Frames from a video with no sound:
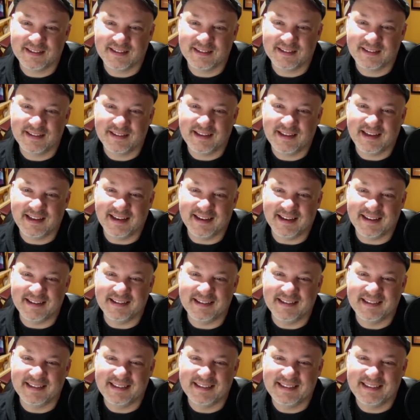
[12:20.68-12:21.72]
Yeah.
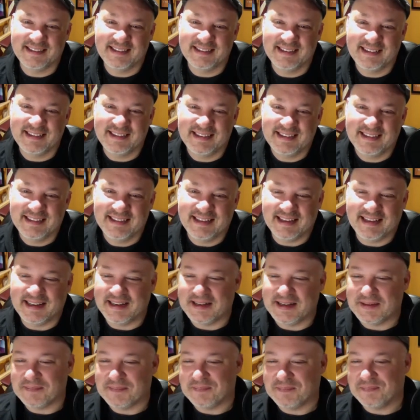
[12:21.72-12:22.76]

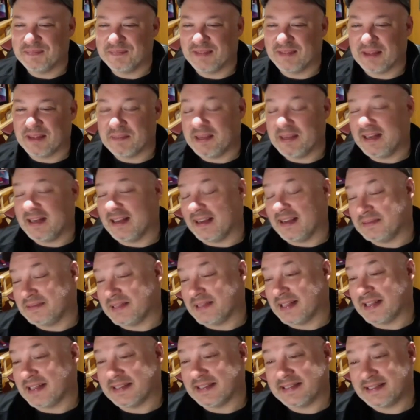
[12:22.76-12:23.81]
I mean,
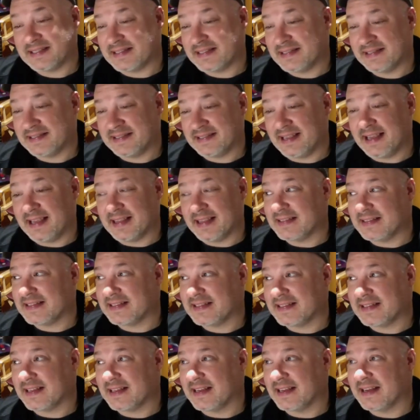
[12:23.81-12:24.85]
that's
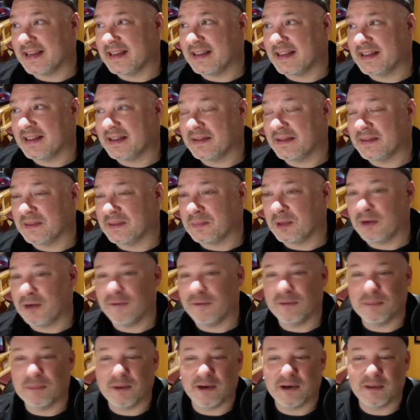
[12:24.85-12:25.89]
the
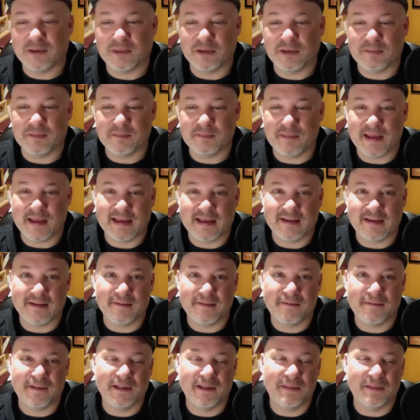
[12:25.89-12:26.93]
beautiful part about
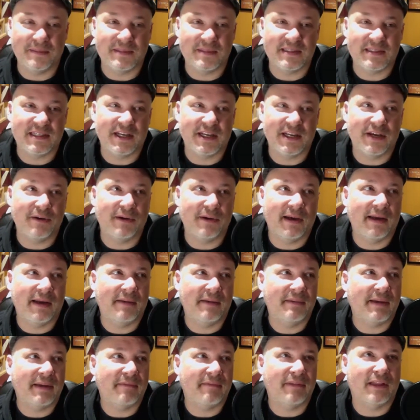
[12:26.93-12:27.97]
making films. I
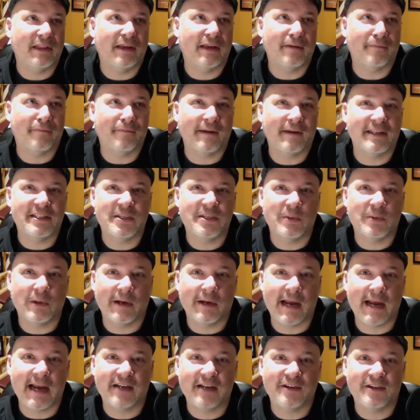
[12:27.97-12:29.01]
have a lot of friends who
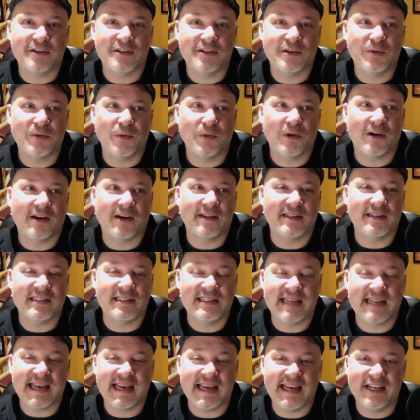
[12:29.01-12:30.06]
are actors who work on the
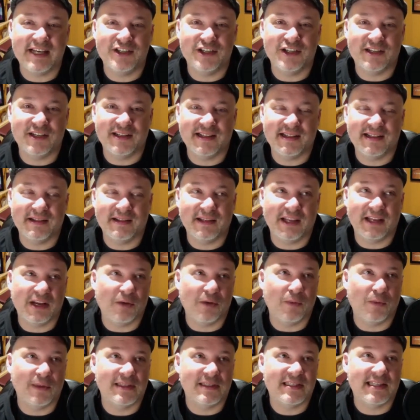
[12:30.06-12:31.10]
stage, and
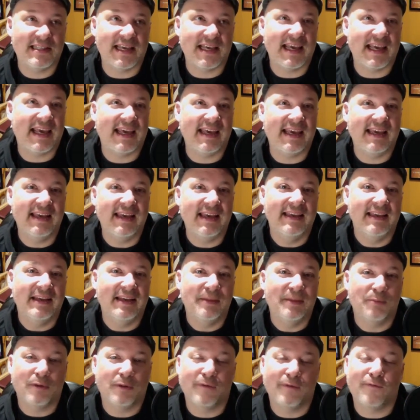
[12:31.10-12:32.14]
once they
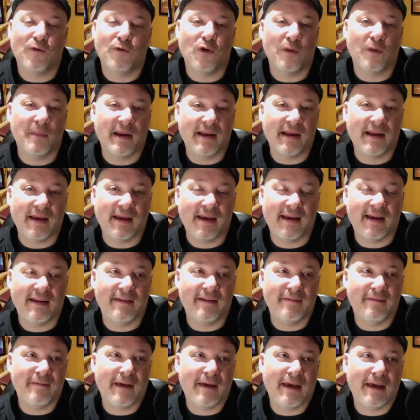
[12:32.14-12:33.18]
perform at
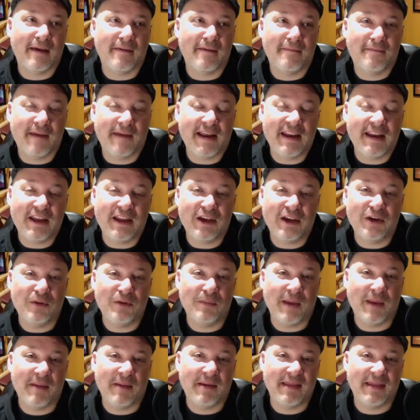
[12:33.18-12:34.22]
a venue,
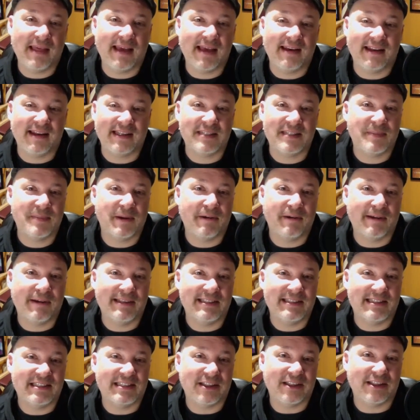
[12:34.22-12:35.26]
maybe that
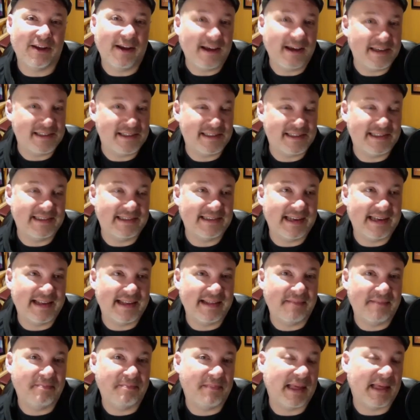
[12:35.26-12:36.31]
experience is lost,
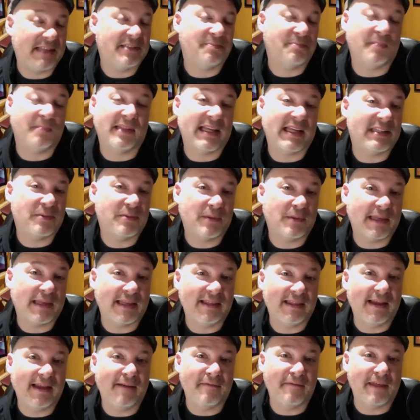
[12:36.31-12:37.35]
and that's what they
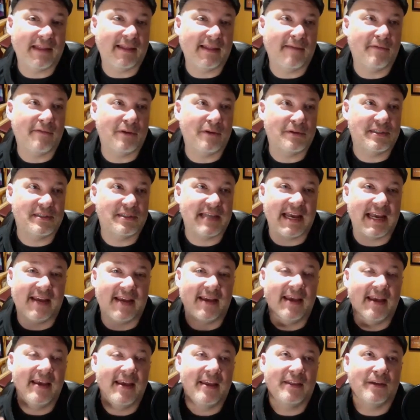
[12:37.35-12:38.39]
love. They love
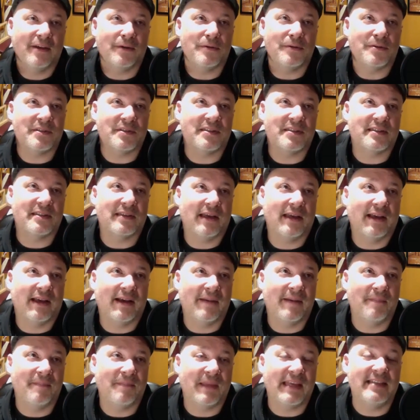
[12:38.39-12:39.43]
those
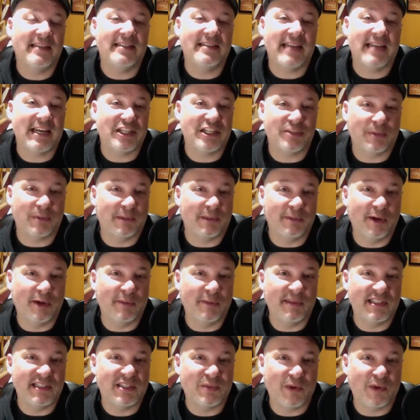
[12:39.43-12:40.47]
intangible
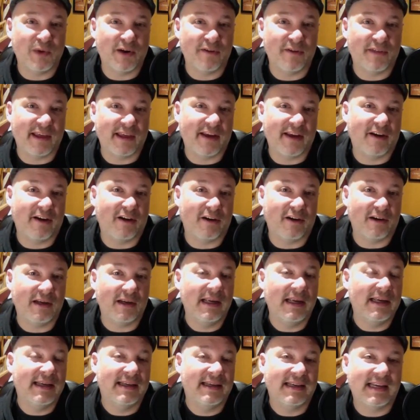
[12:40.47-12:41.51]
moments where they are
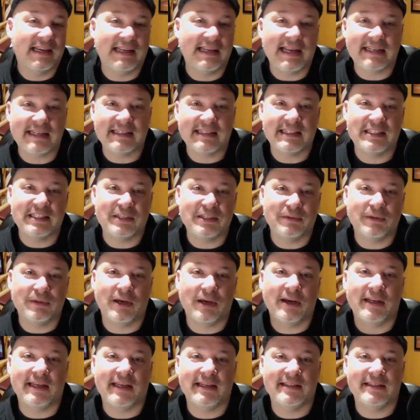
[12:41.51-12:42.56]
connecting to an
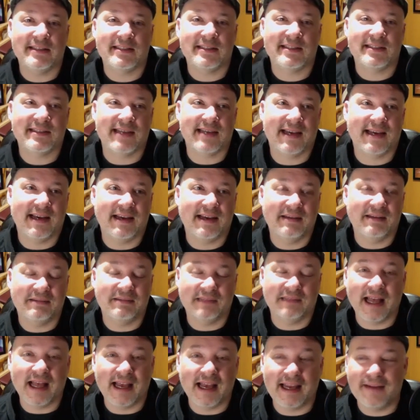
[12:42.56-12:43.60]
audience
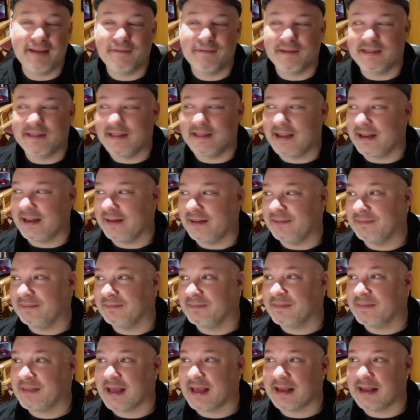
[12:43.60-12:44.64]
live, and
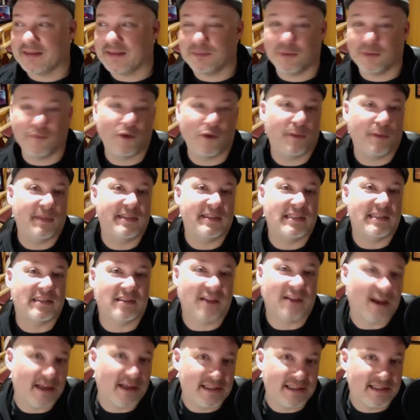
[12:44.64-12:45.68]
then that performance is
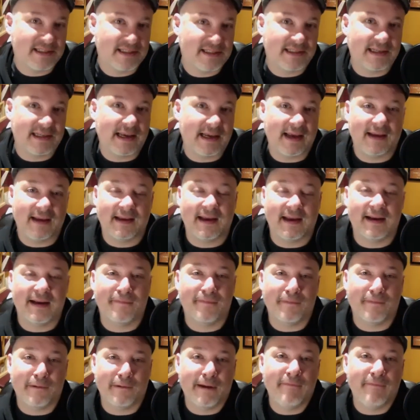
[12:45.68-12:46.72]
lost kind of
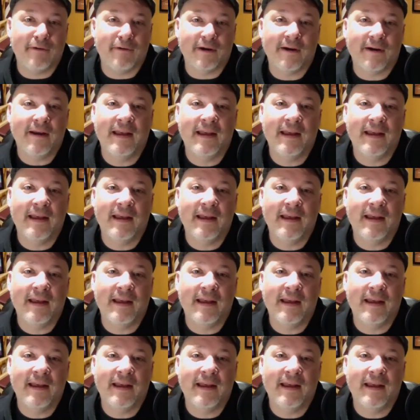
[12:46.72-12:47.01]
forever.